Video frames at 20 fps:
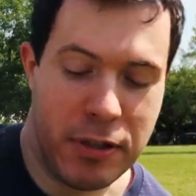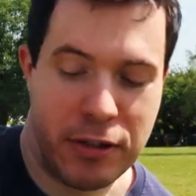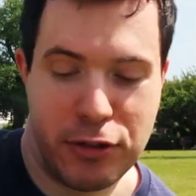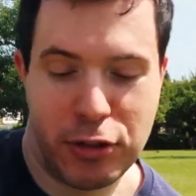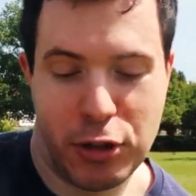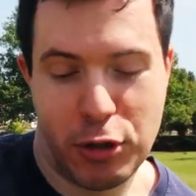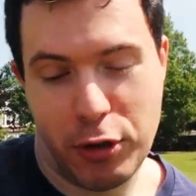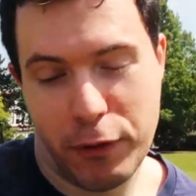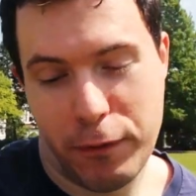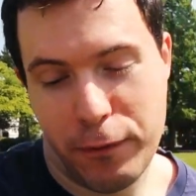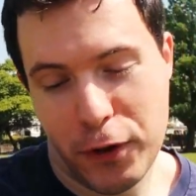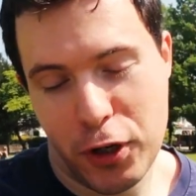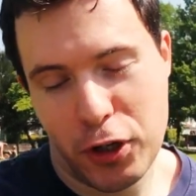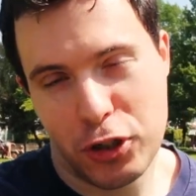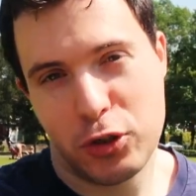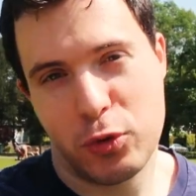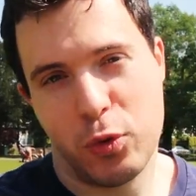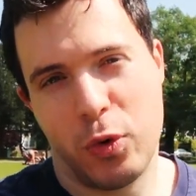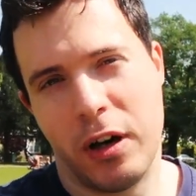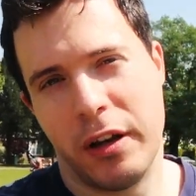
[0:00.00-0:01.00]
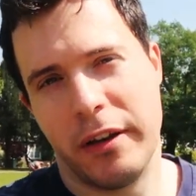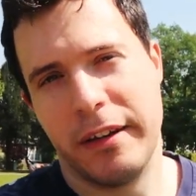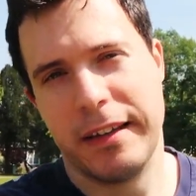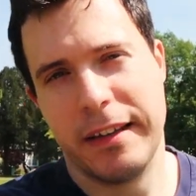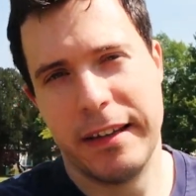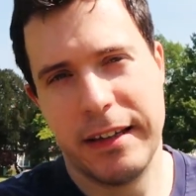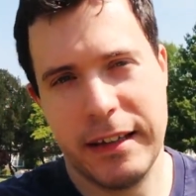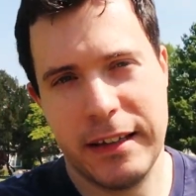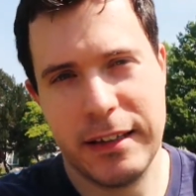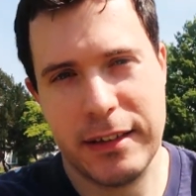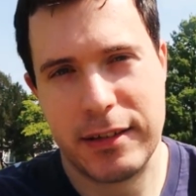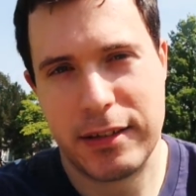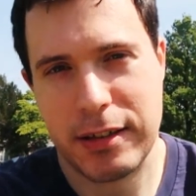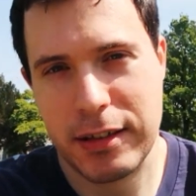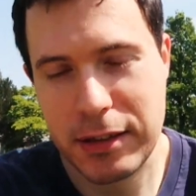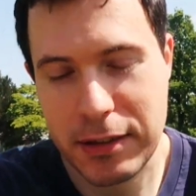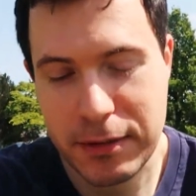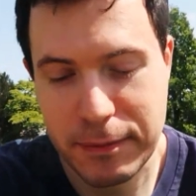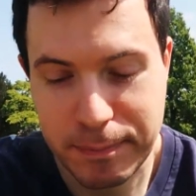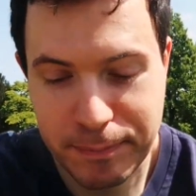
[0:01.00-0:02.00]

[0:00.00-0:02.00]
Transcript: So the first one is